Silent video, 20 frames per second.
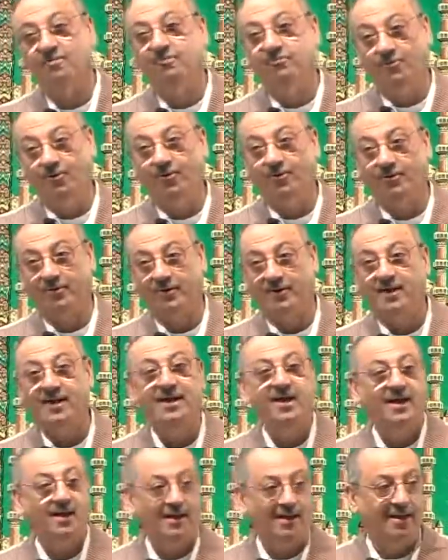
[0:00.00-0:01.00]
4.
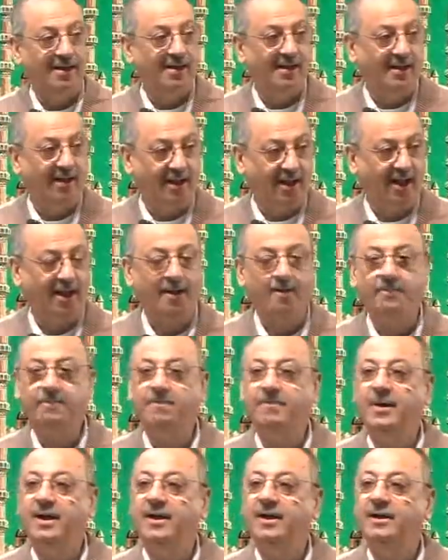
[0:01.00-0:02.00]

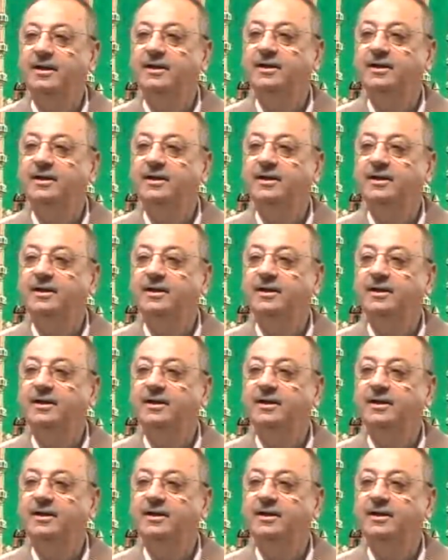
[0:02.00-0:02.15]
Ahabba,